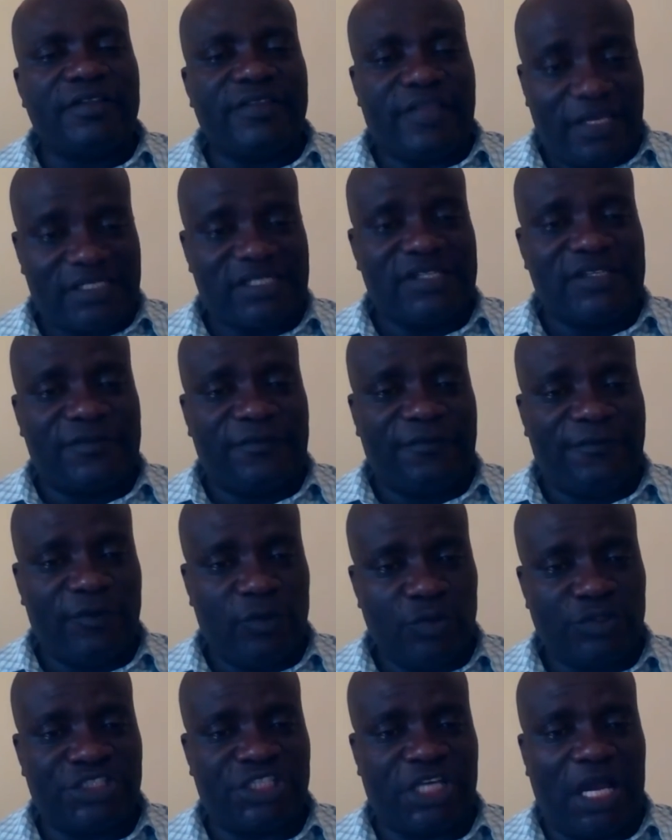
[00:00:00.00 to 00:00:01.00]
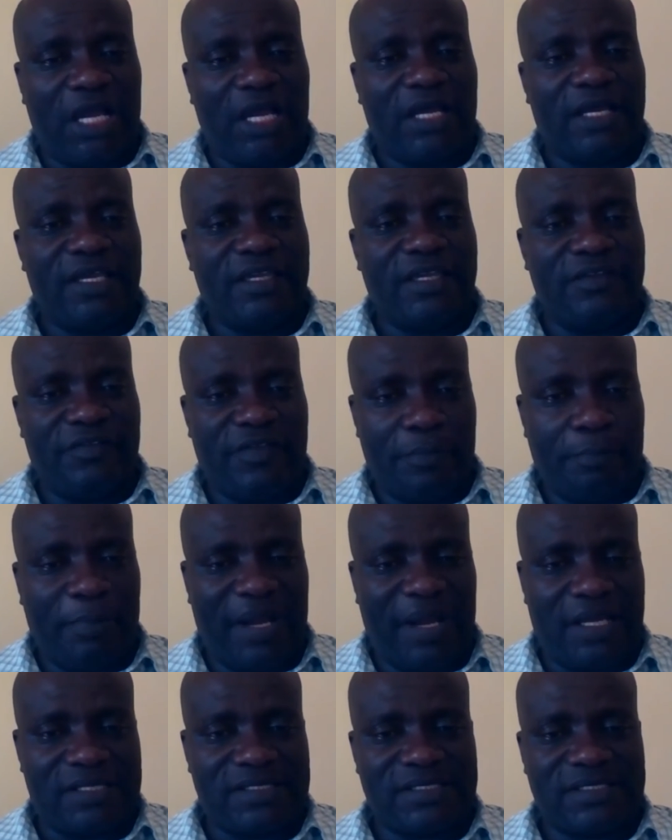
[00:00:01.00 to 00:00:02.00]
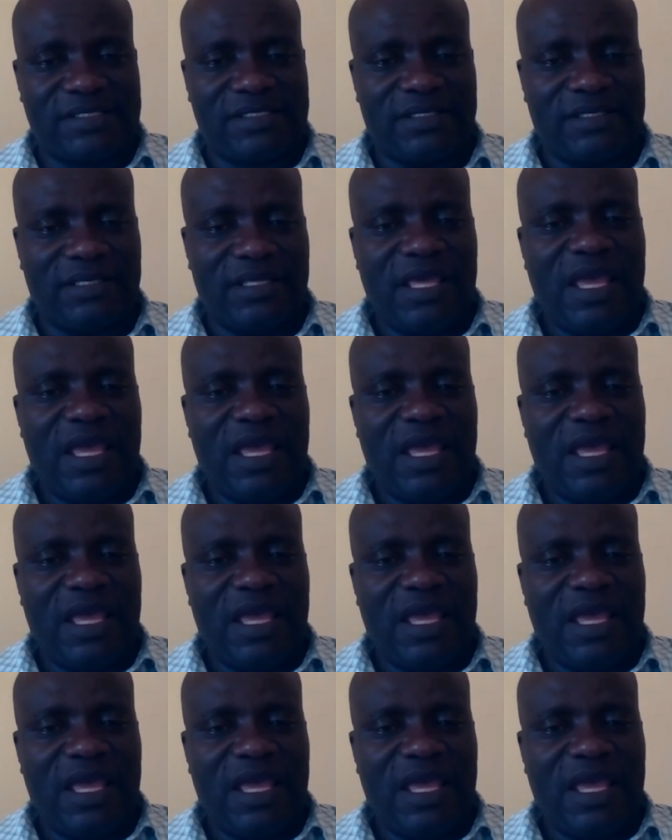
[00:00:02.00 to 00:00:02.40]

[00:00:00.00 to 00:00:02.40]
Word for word: That is future in the past.